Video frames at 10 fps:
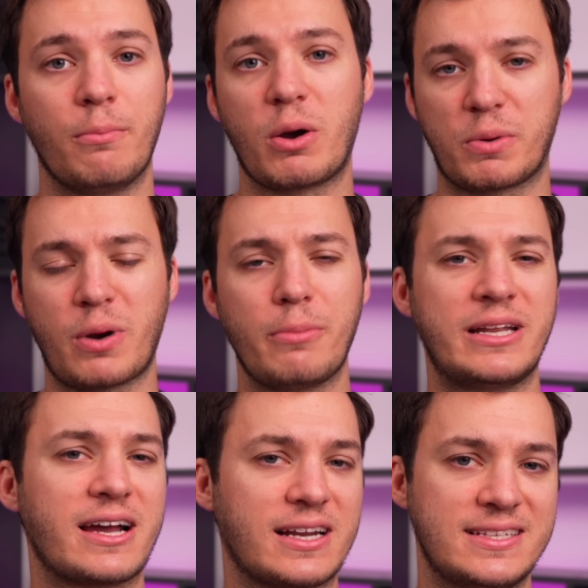but we're probably
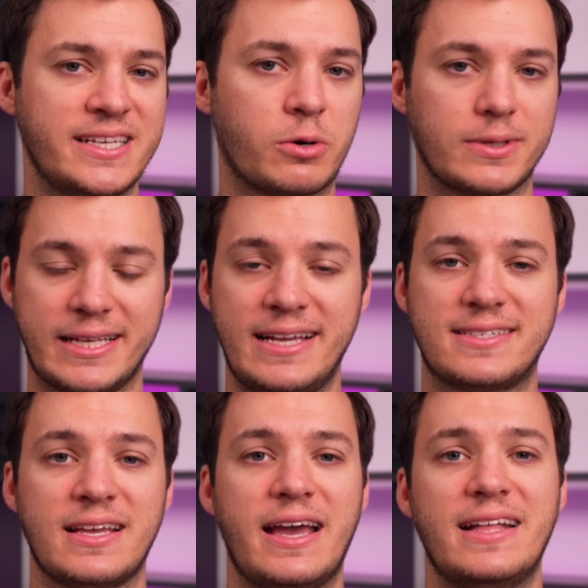not gonna see a
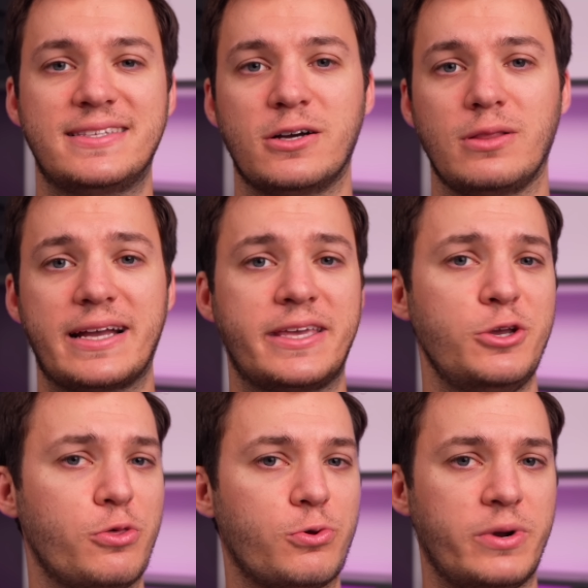release until like
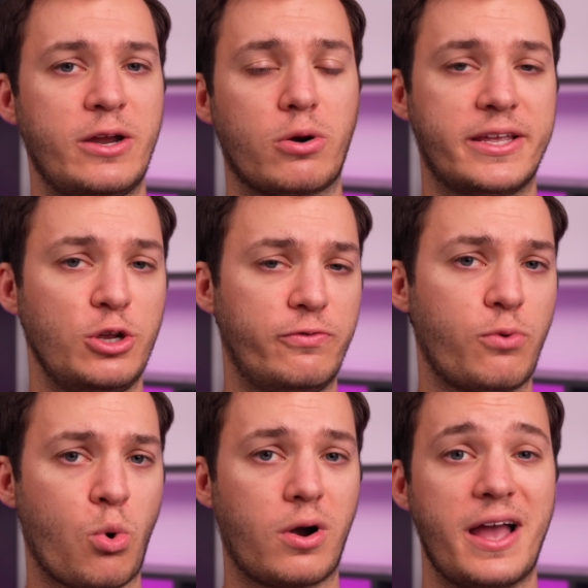Q three or Q
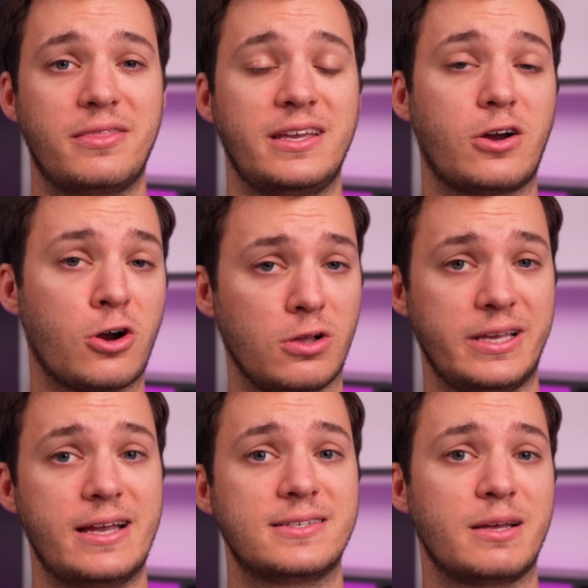four at the
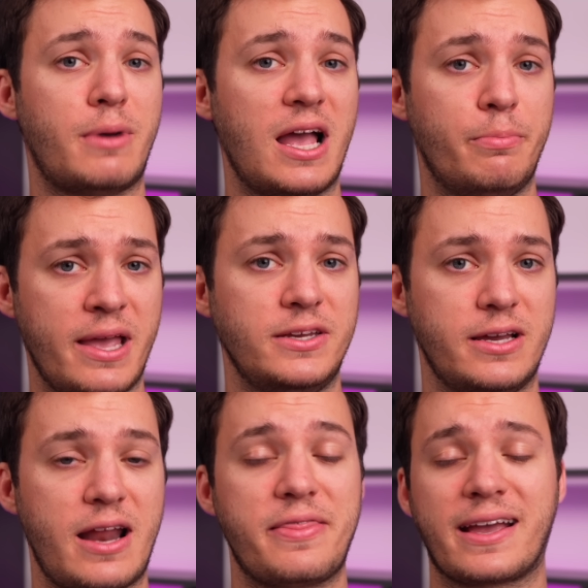earliest, in my
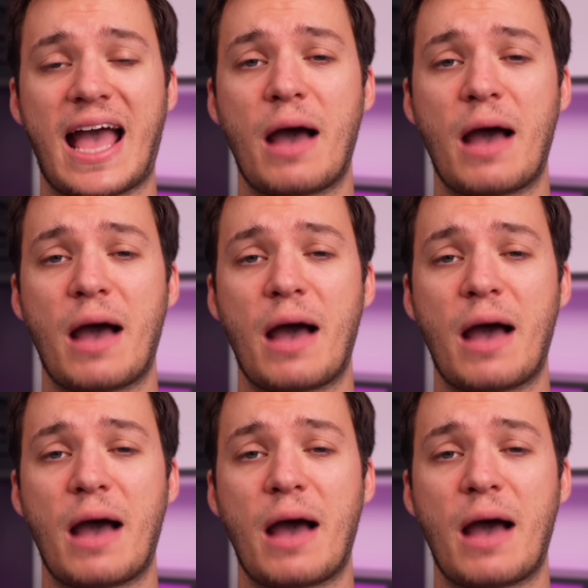opinion. I think